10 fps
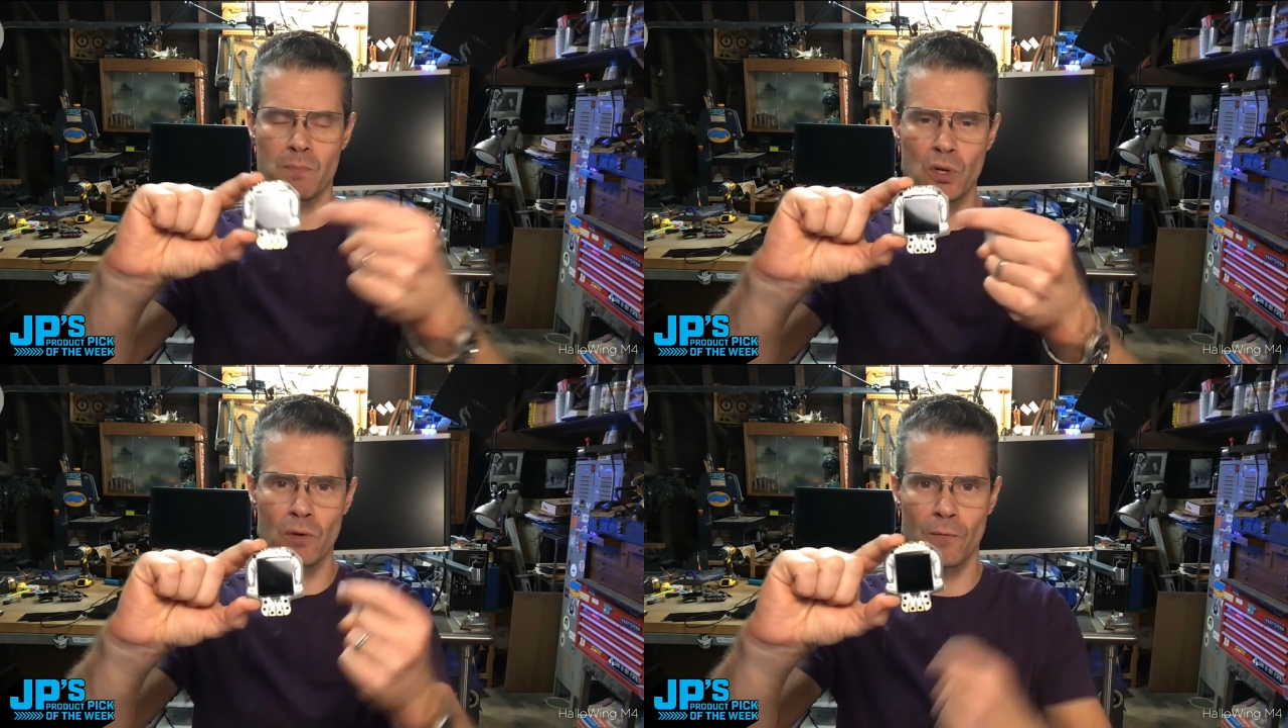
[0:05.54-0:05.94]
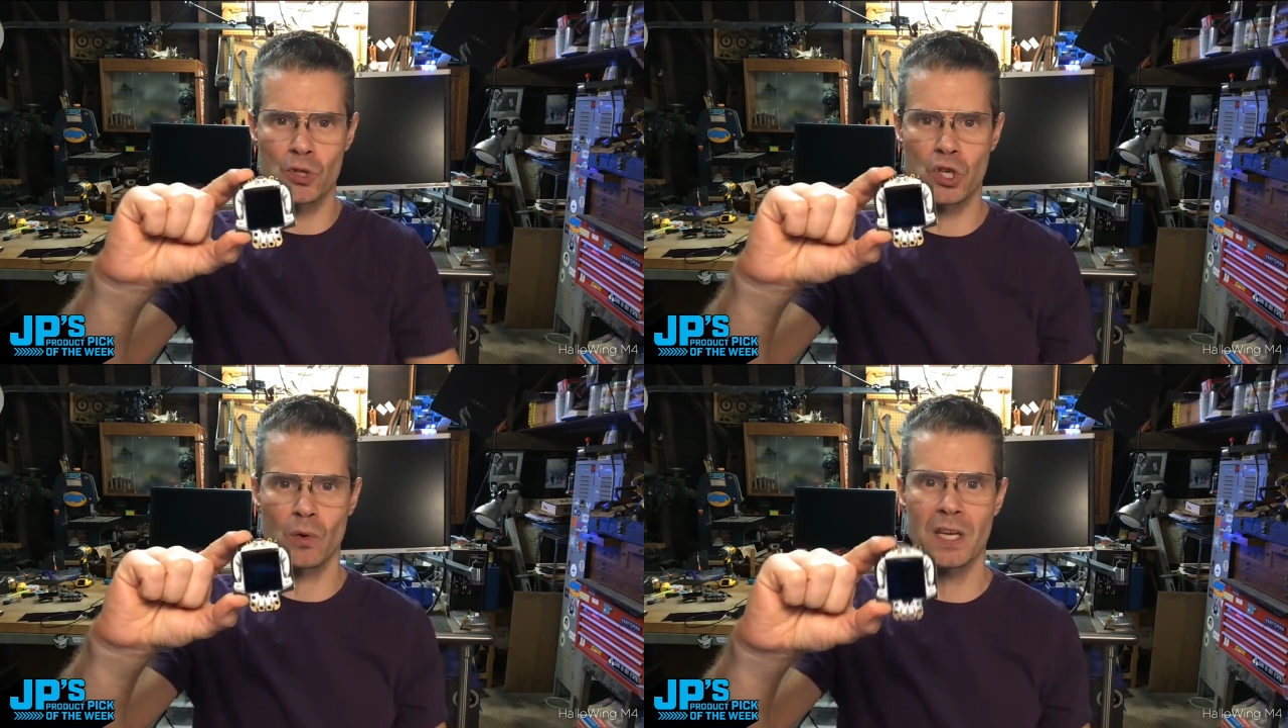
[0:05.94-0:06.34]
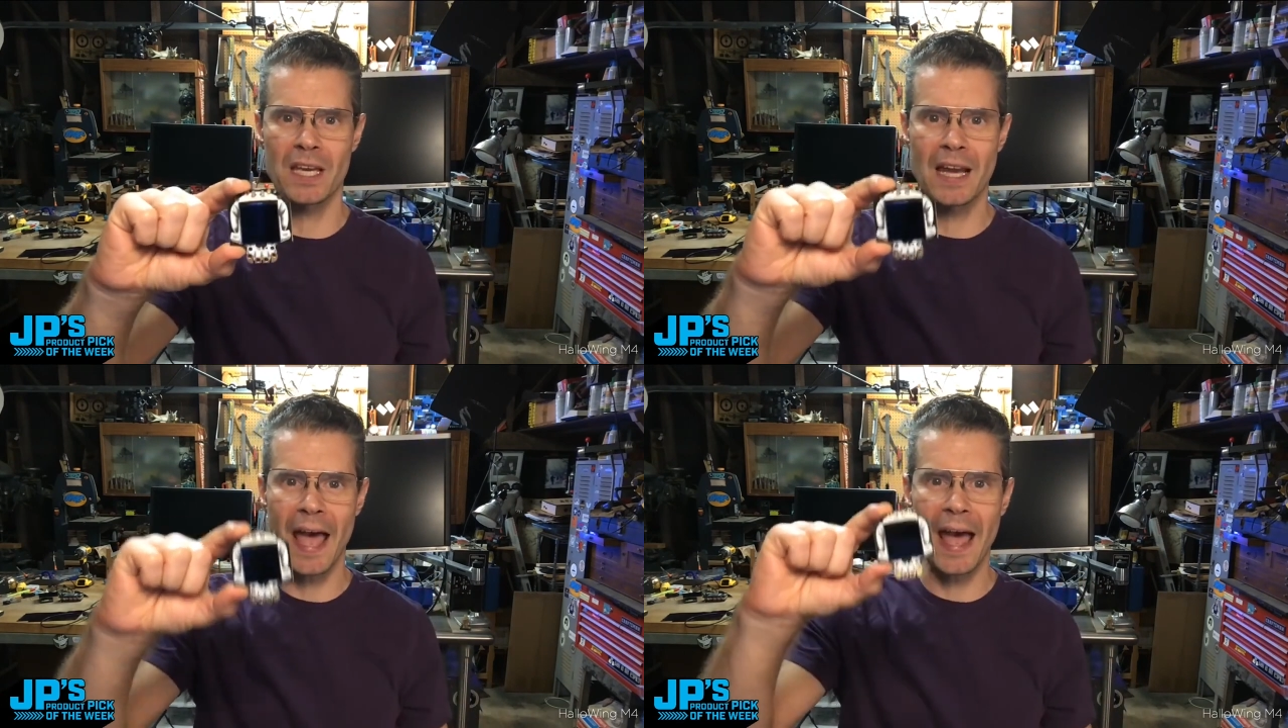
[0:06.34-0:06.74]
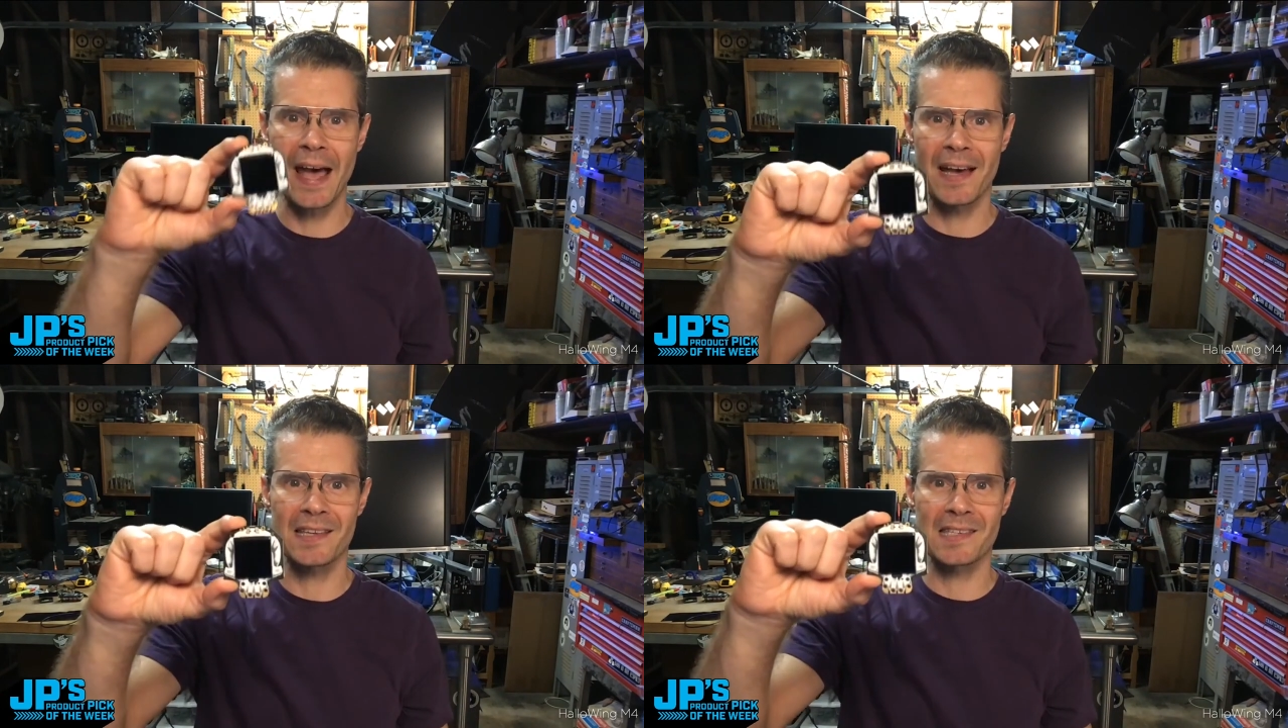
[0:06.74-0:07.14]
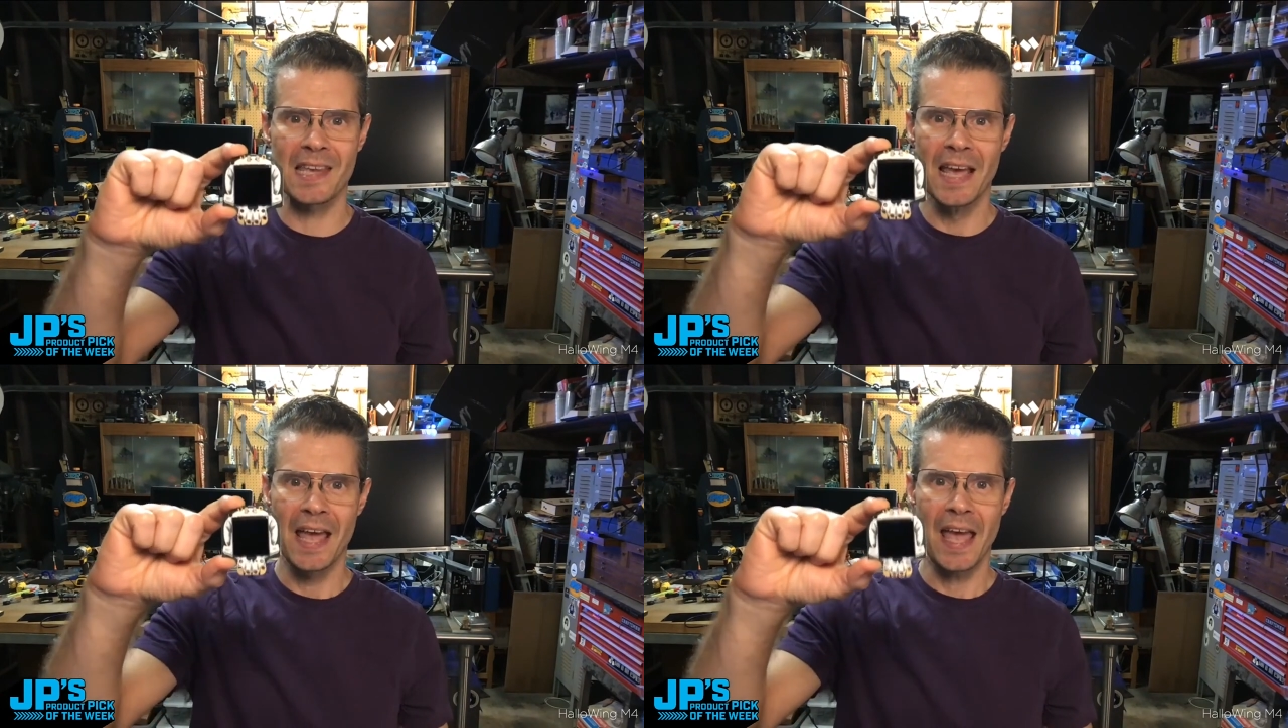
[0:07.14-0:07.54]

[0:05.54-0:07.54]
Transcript: beautiful screen as